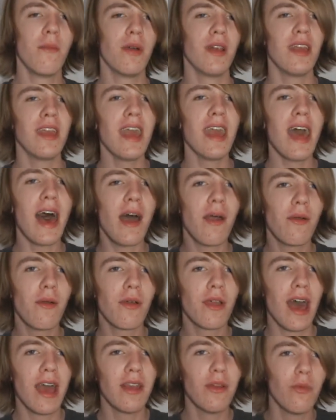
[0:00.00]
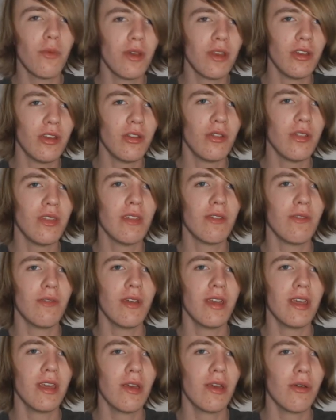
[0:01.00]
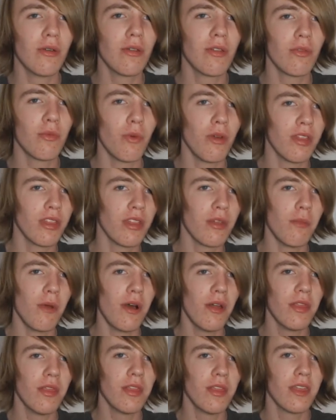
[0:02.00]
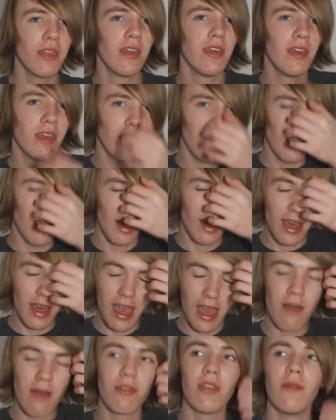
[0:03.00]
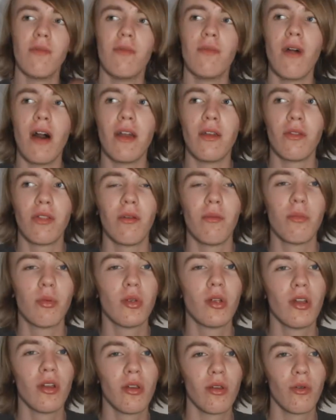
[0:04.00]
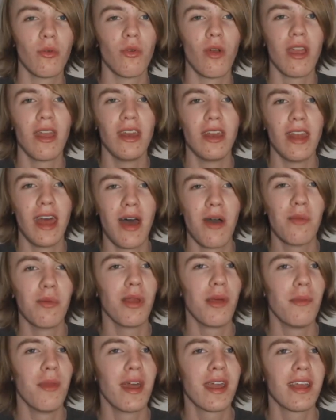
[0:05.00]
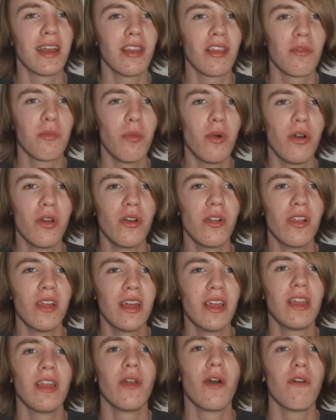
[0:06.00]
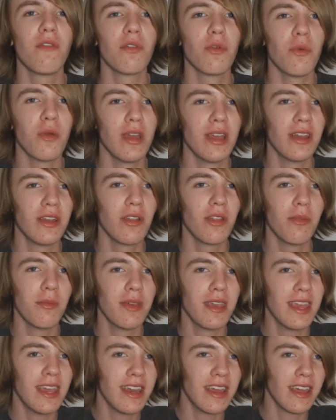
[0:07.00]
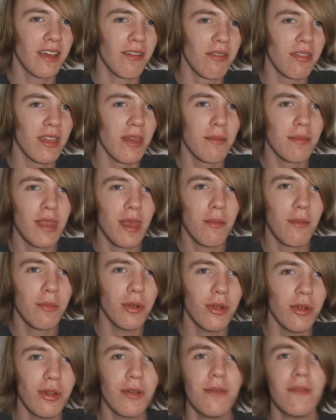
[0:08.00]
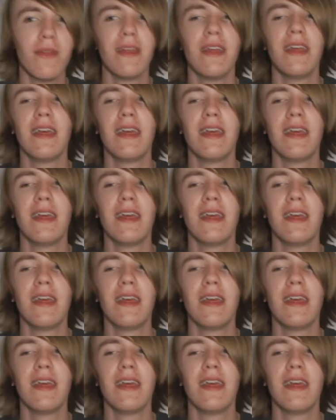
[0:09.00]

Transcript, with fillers: But yeah, I kind of want to do these videos once a month. Uh, I have some vinyls on pre-order right now, but I'm not going to spoil it. You have to wait until the beginning of September.